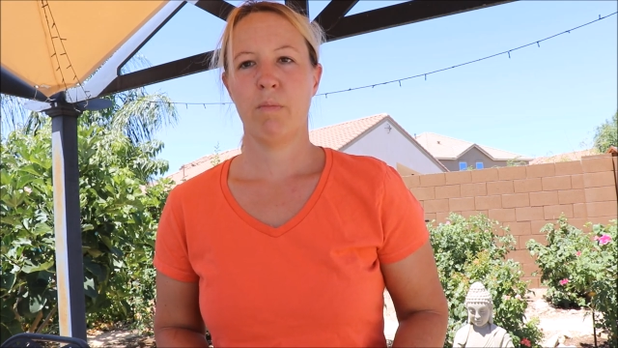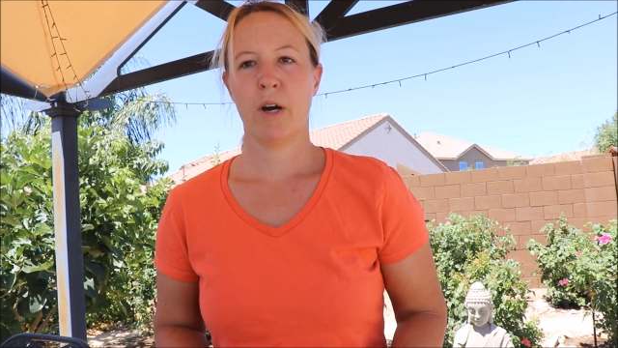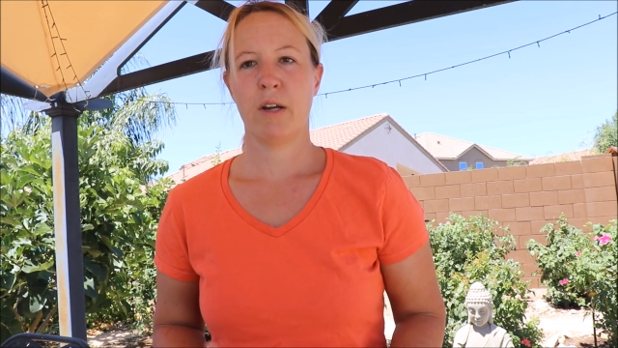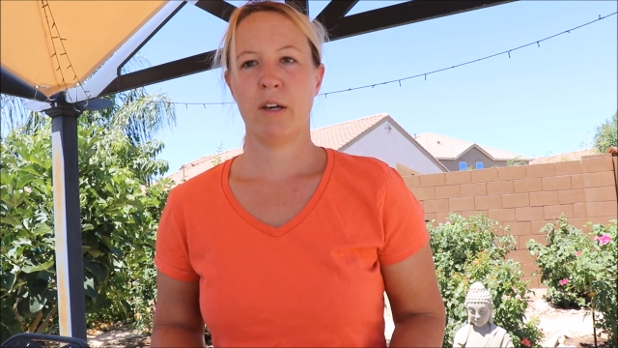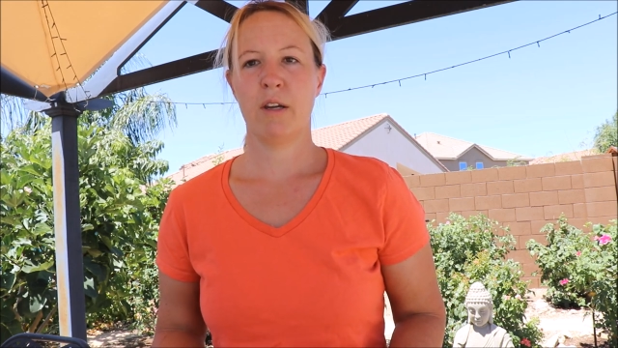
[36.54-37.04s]

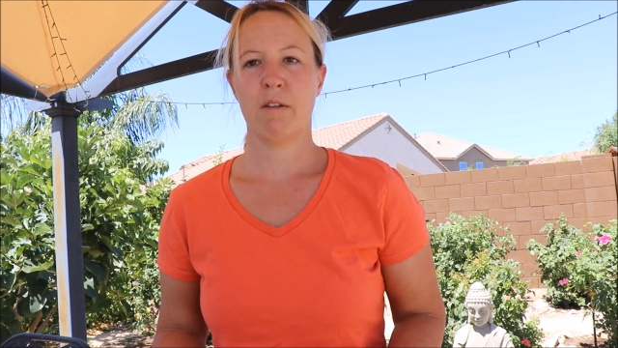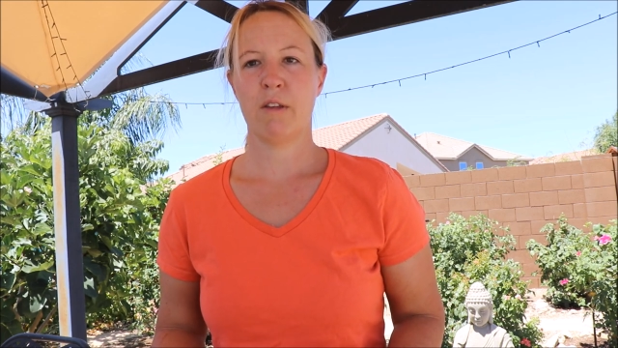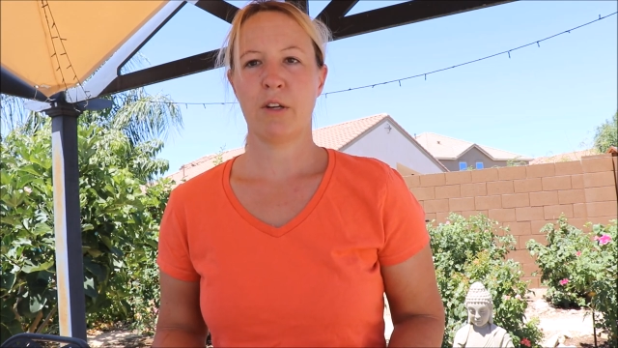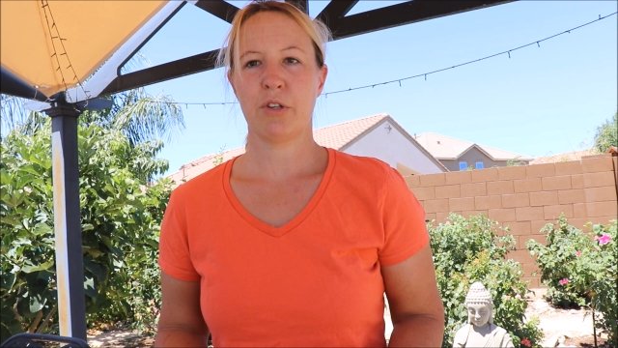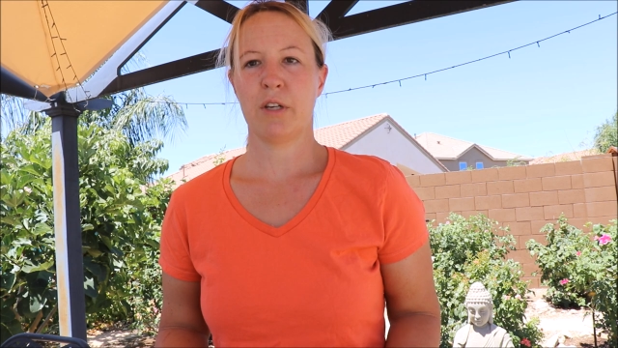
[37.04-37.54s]
But it
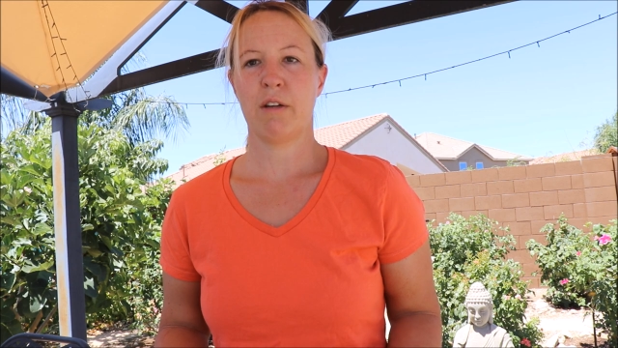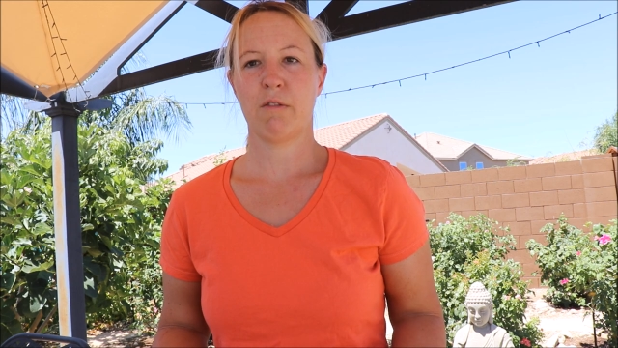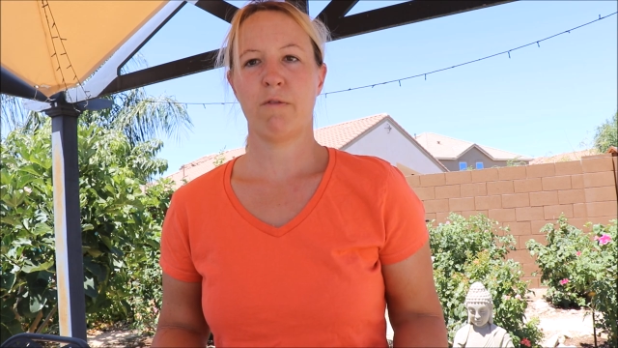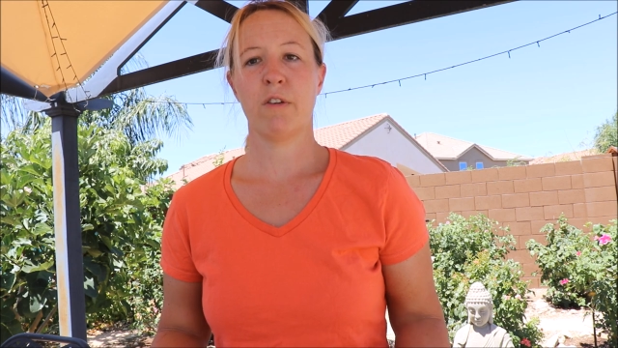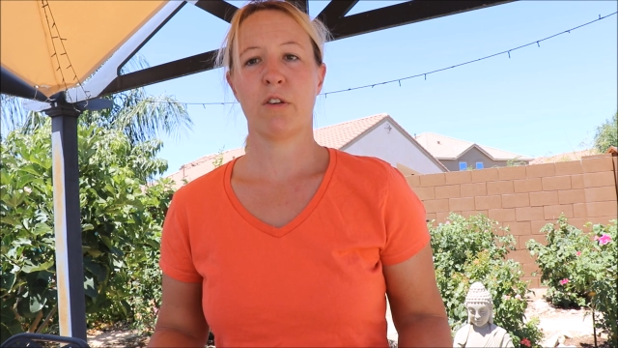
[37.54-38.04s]
essentially
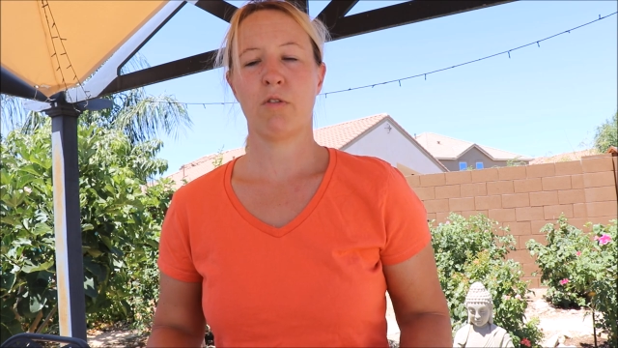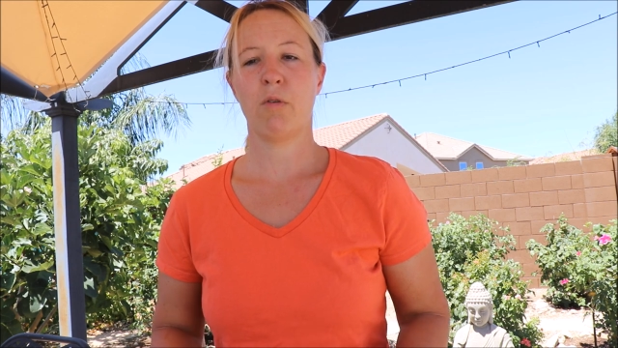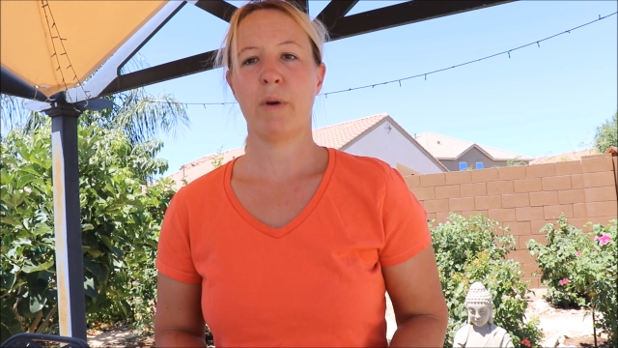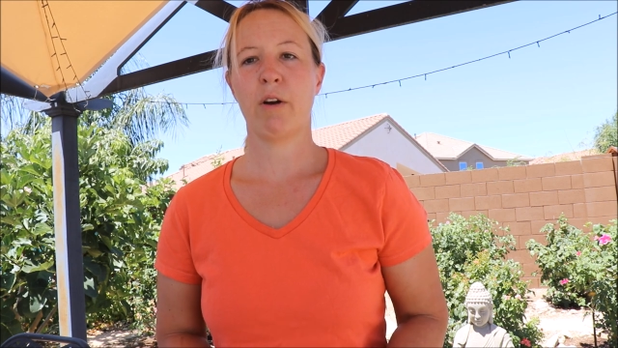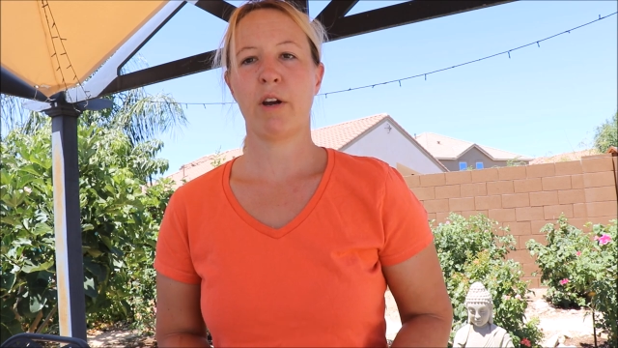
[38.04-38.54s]
is a
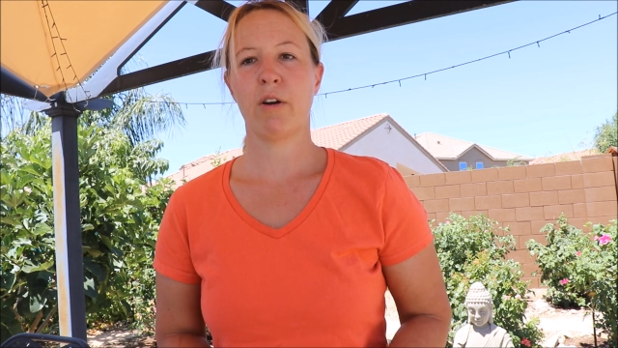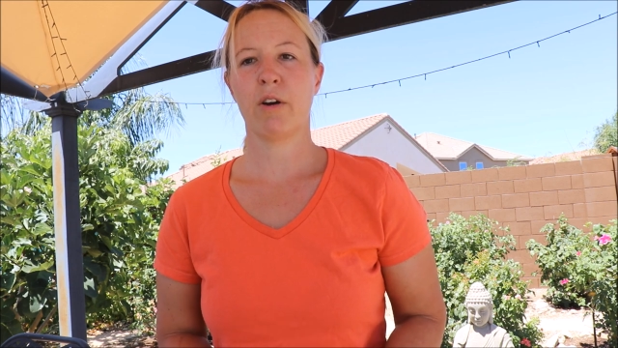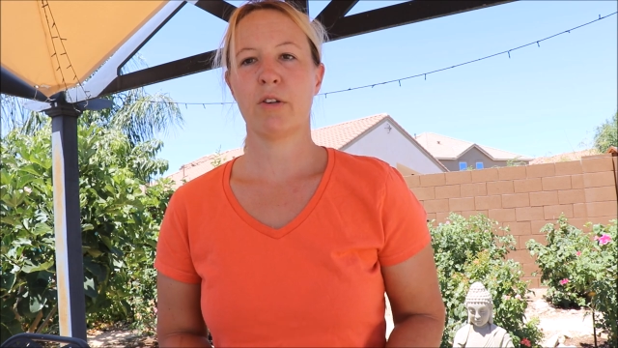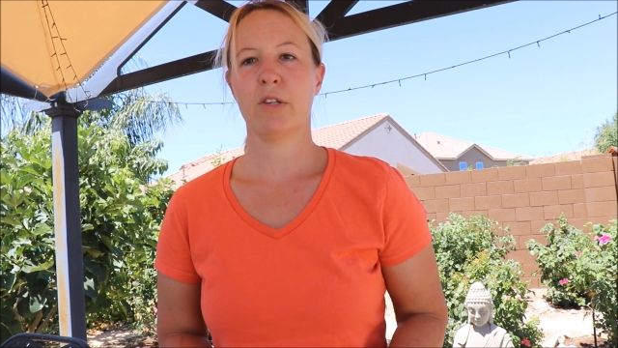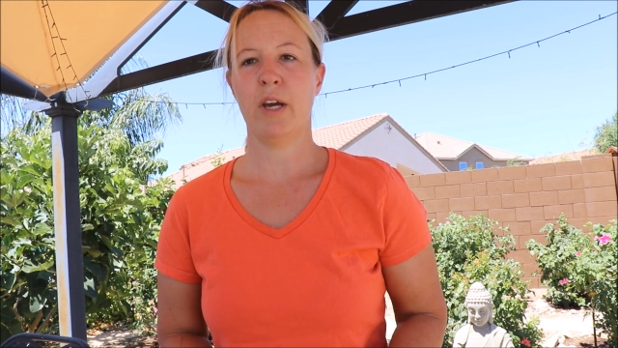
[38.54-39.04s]
physical
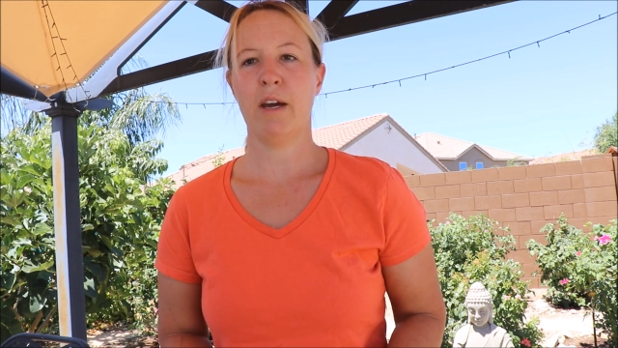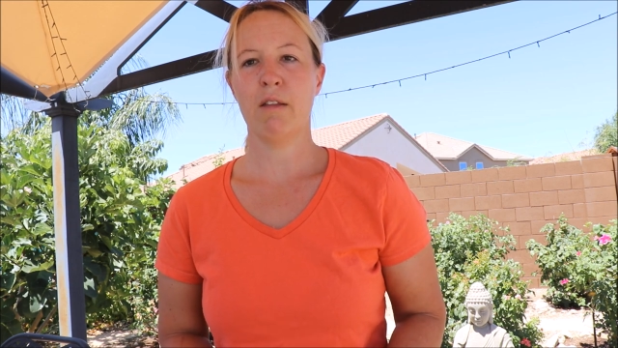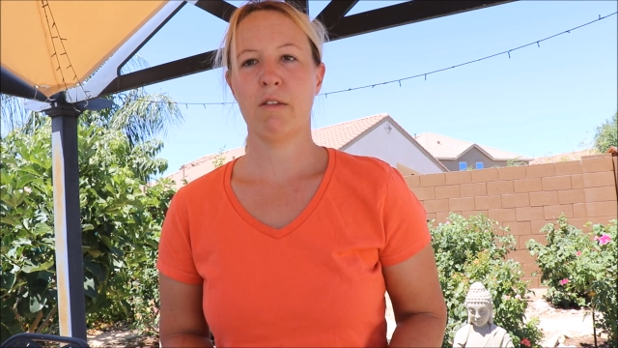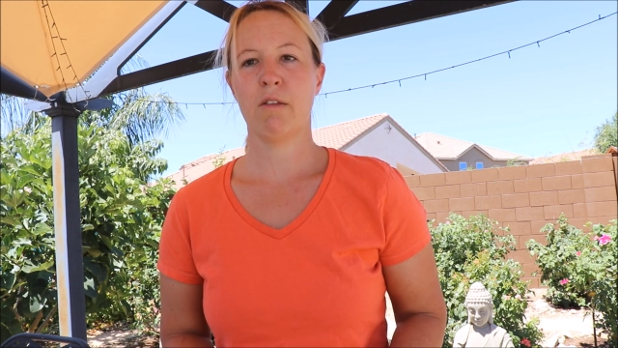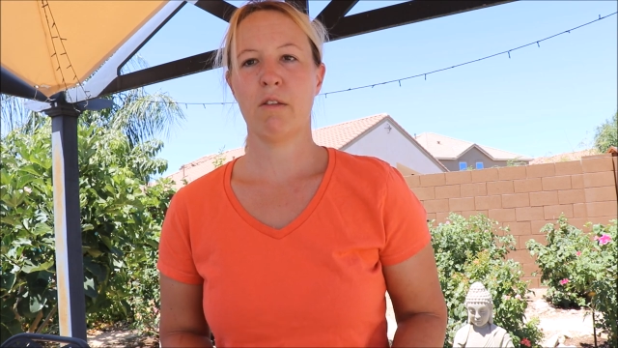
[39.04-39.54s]
barrier to
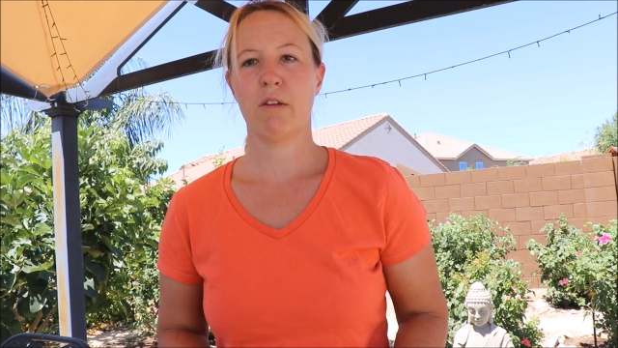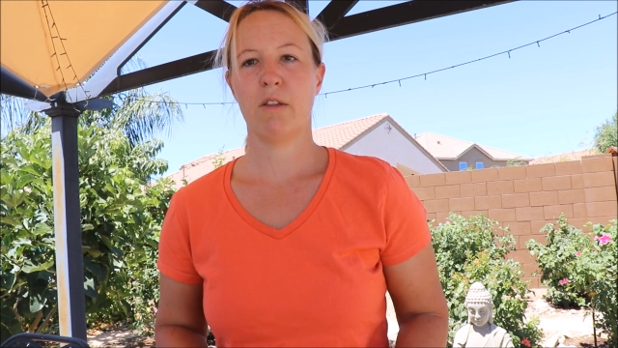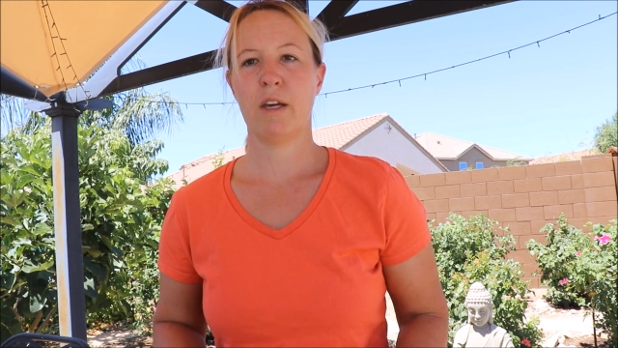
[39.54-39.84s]
ants.